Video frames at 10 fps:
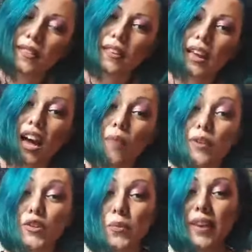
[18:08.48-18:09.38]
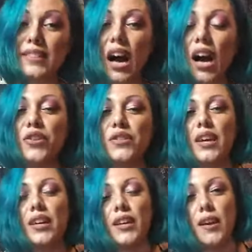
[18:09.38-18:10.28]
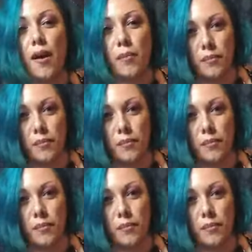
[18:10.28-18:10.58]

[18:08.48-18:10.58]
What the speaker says: How much space are you taking up?